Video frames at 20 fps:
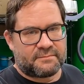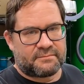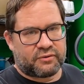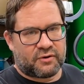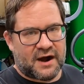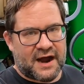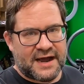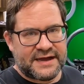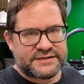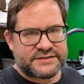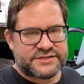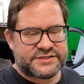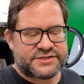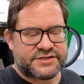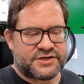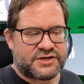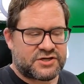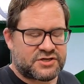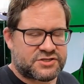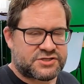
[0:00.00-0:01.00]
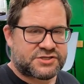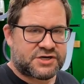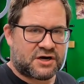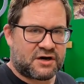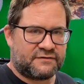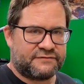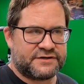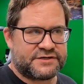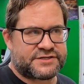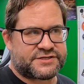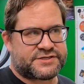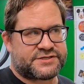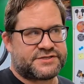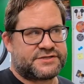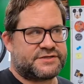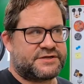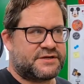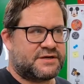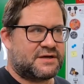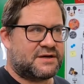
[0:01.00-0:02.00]
Price,
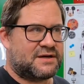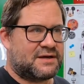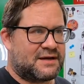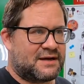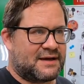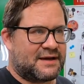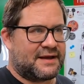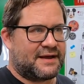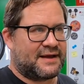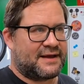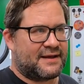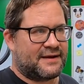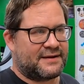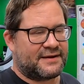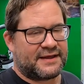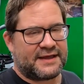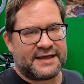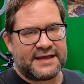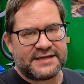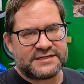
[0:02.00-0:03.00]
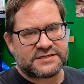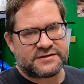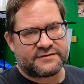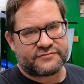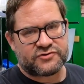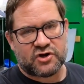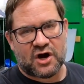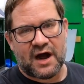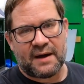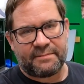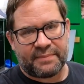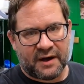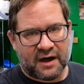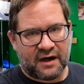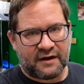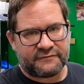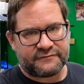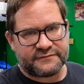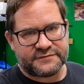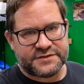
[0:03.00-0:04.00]
service, and ease of drop
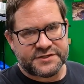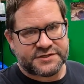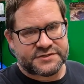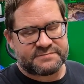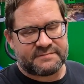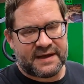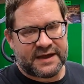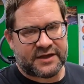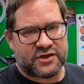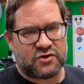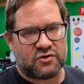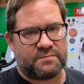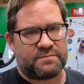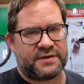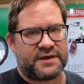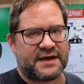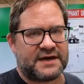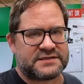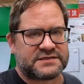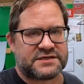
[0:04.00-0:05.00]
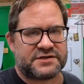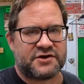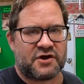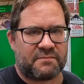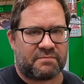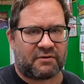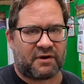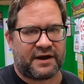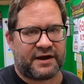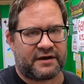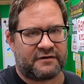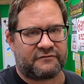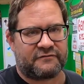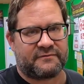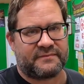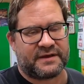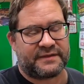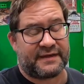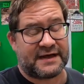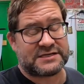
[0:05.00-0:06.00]
off just make UPS a no brainer for
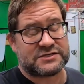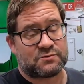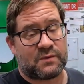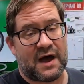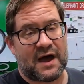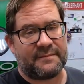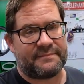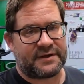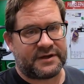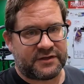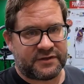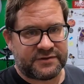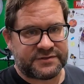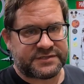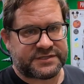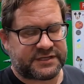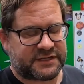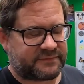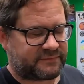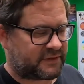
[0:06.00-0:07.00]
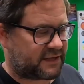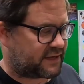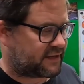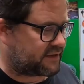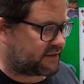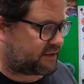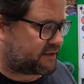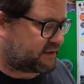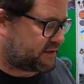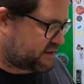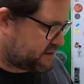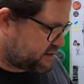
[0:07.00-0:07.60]
me. That's why I've been using them lately.